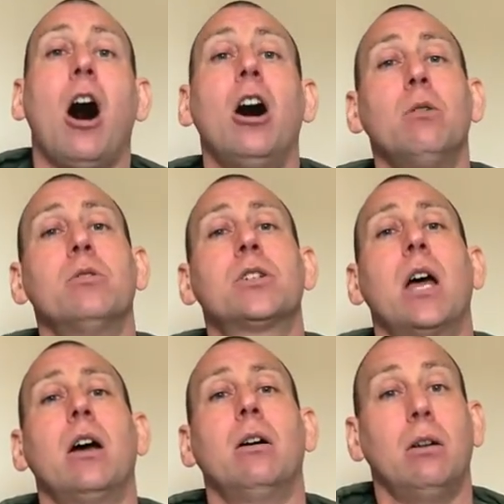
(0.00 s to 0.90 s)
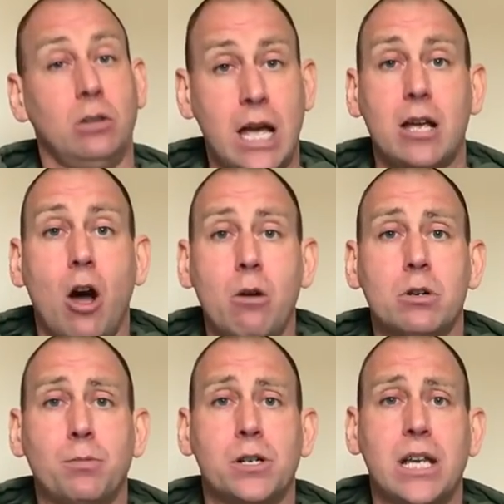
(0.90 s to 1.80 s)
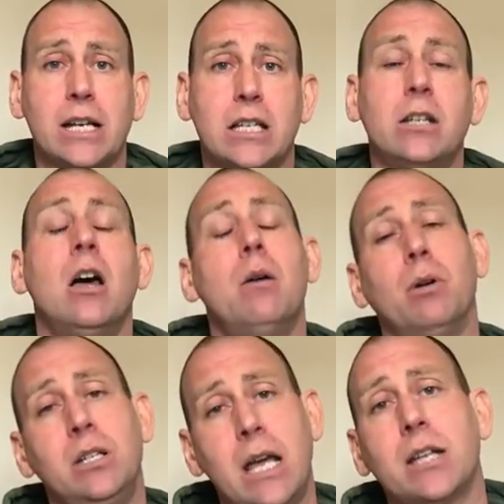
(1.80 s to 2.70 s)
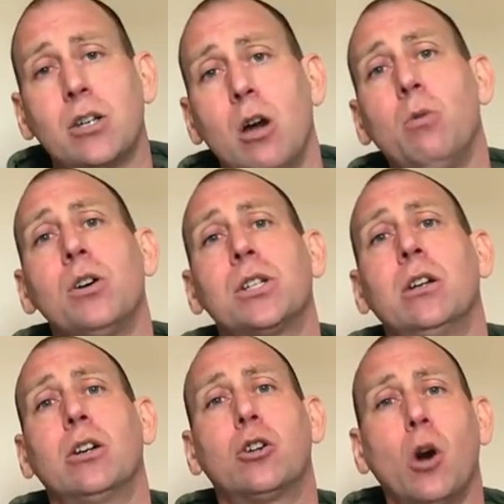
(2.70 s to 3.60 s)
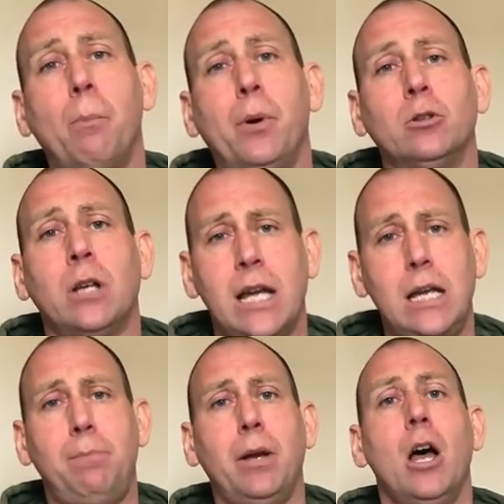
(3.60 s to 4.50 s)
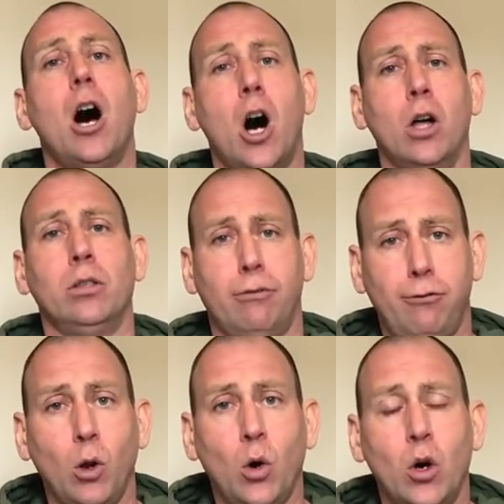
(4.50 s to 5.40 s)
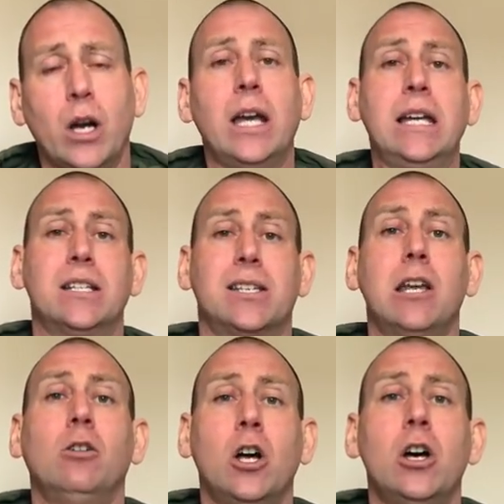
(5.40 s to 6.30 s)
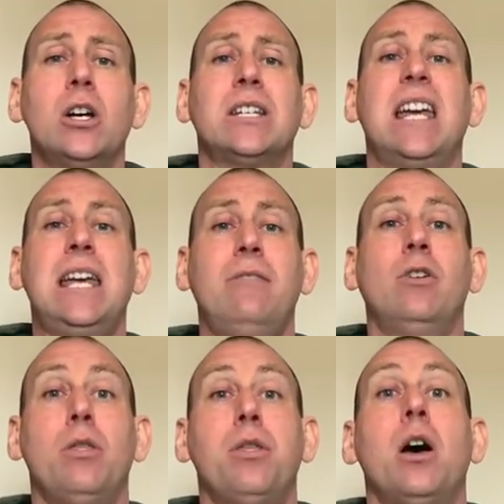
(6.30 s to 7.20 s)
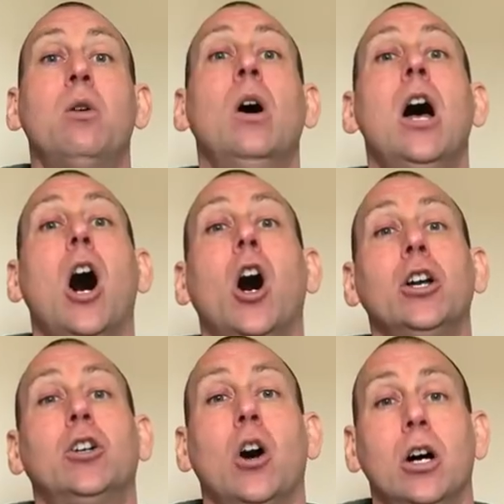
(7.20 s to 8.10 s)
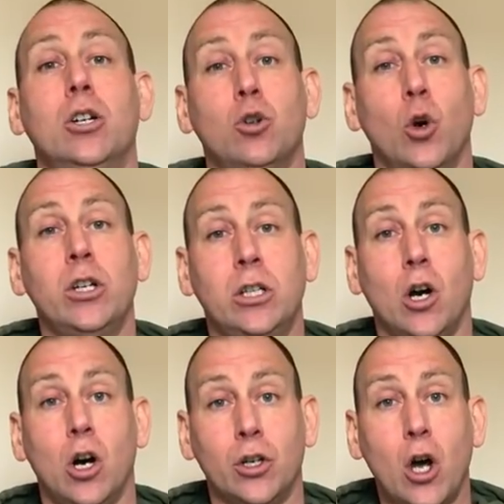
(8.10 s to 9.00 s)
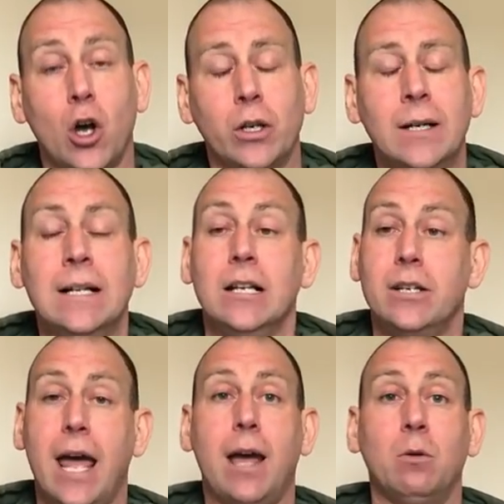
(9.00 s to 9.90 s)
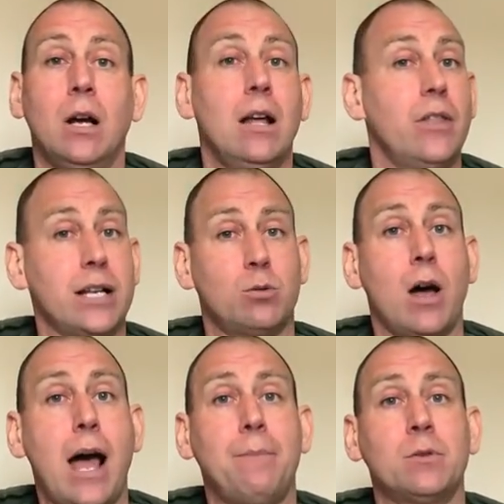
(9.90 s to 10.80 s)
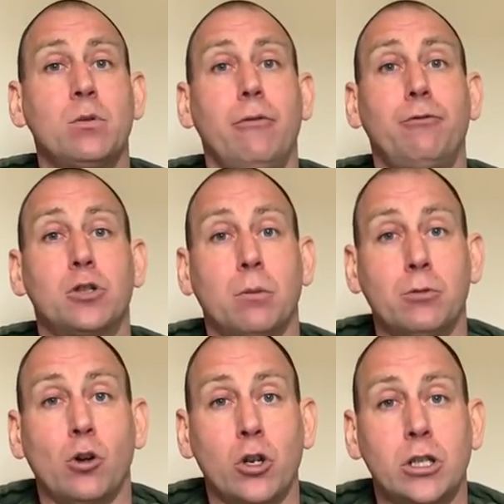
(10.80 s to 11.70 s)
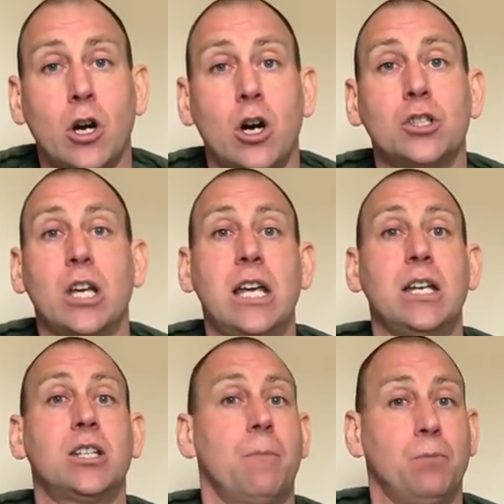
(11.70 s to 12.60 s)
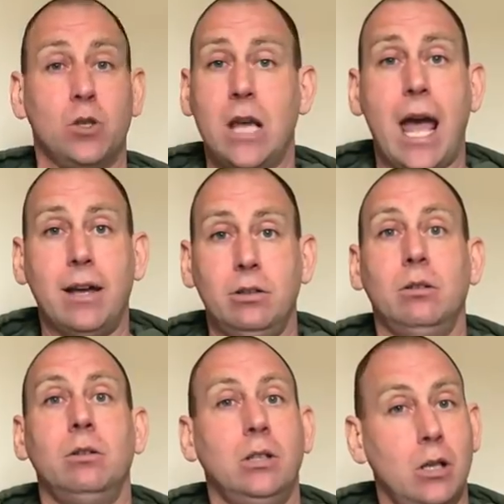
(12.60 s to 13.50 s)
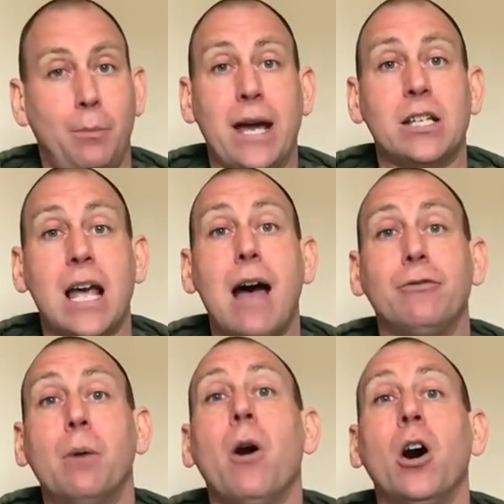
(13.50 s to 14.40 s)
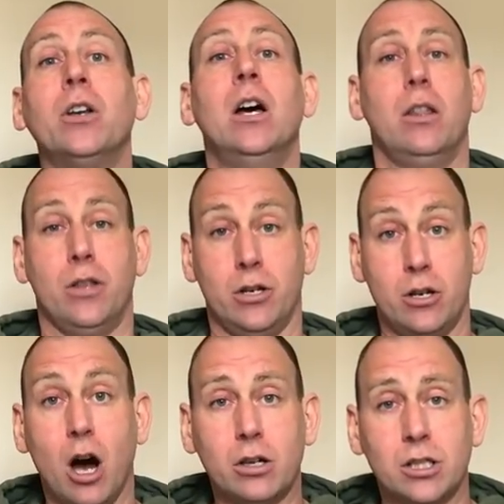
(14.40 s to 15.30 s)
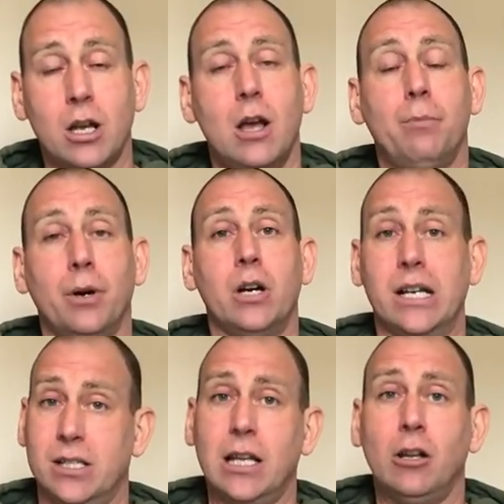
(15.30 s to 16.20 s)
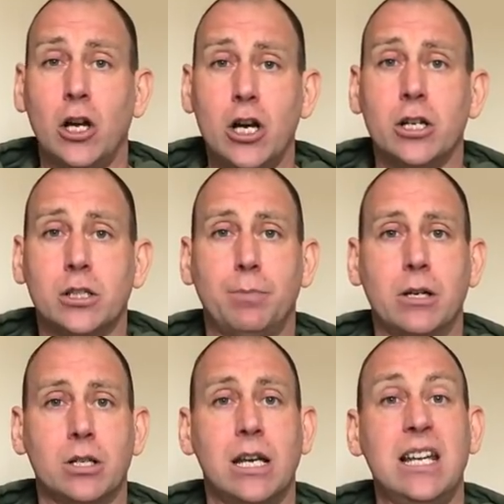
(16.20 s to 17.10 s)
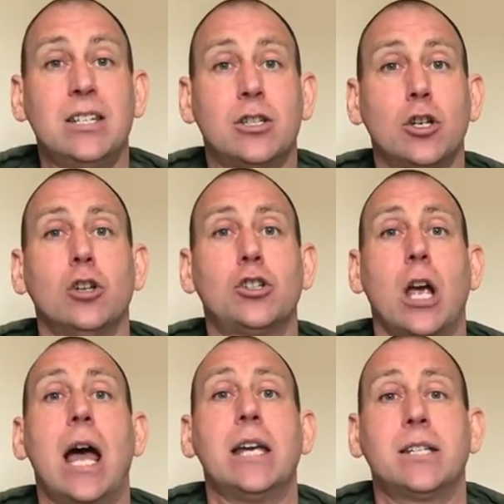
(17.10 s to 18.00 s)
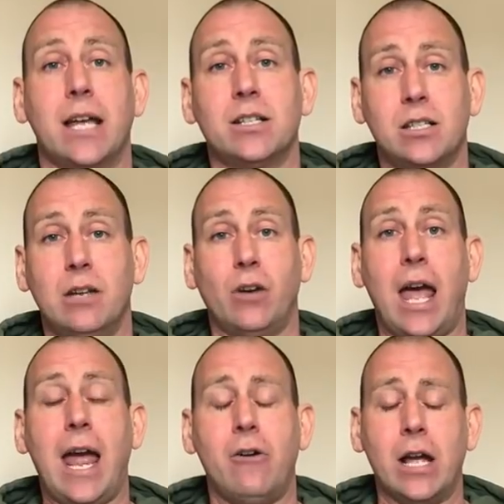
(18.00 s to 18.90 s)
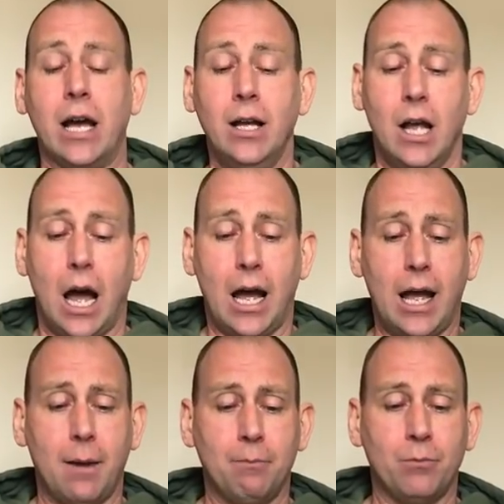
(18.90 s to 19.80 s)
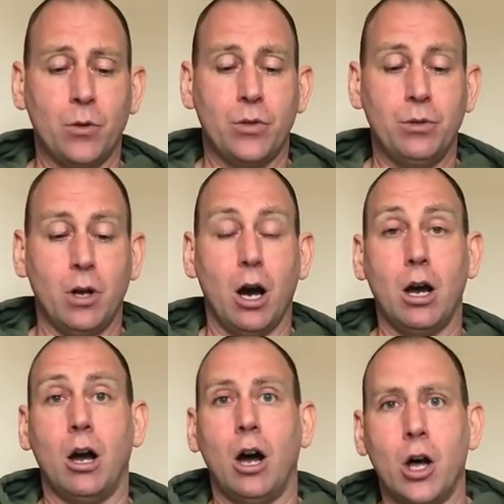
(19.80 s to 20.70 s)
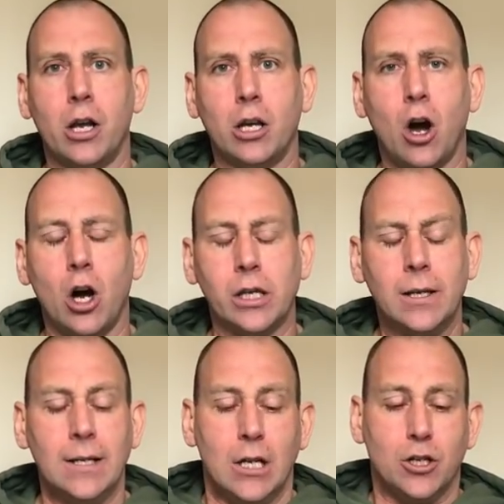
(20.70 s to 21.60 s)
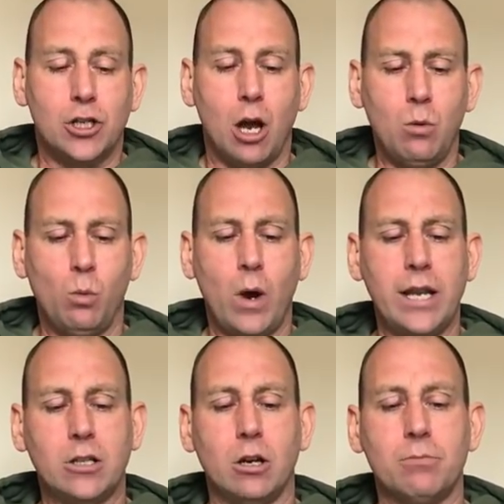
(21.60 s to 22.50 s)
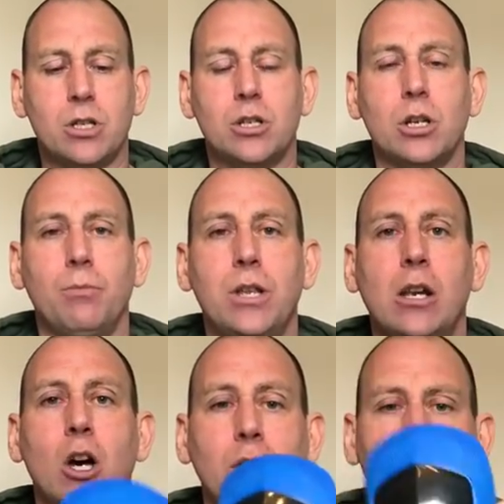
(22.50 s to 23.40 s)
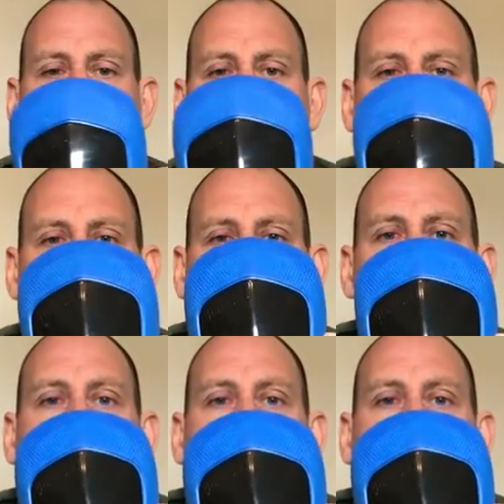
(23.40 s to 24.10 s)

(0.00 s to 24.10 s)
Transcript: I was, yeah, I was protected, but yes, I was in a crumpled heap on the floor. It still hurt, even though I'd got a groin guard on. Now, that's what happens with some groin guards is, yeah, you're better to have them on than not, but it still hurts because it is such a sensitive area um, on a guy. So when it comes to something like this,